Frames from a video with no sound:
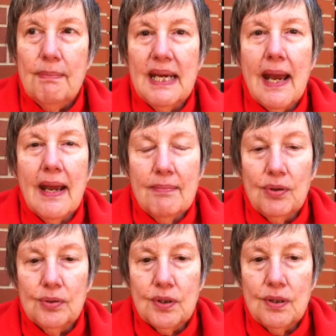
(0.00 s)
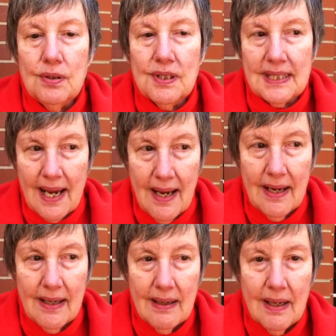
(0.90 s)
be able to say,
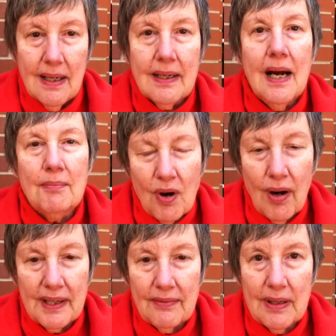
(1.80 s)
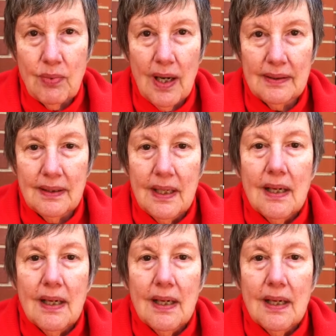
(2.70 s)
come on everyone,